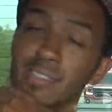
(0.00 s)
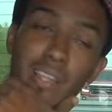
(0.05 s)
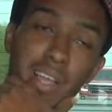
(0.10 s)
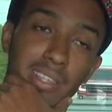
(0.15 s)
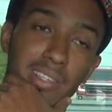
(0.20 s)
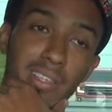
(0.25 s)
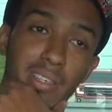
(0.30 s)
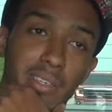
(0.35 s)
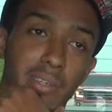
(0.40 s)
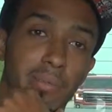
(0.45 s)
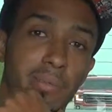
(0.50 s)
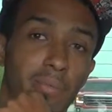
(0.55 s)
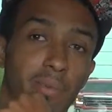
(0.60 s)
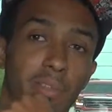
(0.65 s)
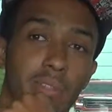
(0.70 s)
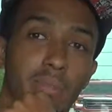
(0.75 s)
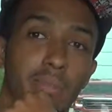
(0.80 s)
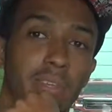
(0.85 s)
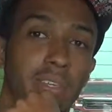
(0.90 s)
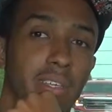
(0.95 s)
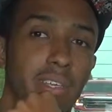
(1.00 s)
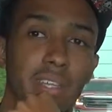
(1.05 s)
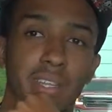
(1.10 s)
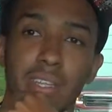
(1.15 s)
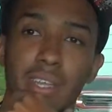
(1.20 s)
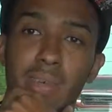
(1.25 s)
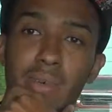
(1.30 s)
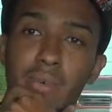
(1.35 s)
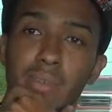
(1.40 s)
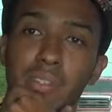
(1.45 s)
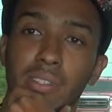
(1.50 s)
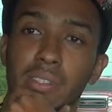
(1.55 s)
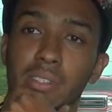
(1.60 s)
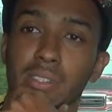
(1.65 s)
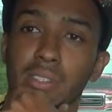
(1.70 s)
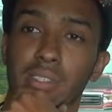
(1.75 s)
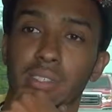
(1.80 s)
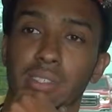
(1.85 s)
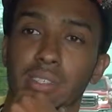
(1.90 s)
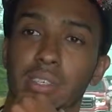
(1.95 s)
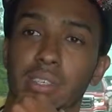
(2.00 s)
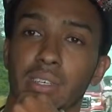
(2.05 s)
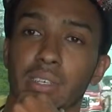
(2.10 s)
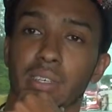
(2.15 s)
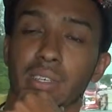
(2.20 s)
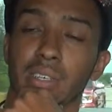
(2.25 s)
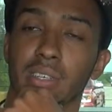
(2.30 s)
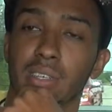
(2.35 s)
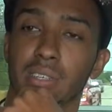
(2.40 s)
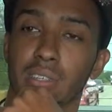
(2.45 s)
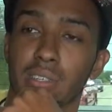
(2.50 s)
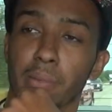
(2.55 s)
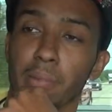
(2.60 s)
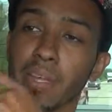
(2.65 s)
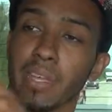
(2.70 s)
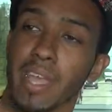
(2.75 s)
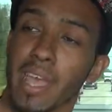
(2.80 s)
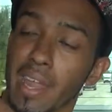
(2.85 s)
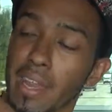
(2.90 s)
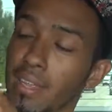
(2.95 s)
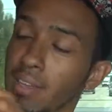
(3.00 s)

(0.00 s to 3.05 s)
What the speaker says: I took him with me, and it was just the mechanic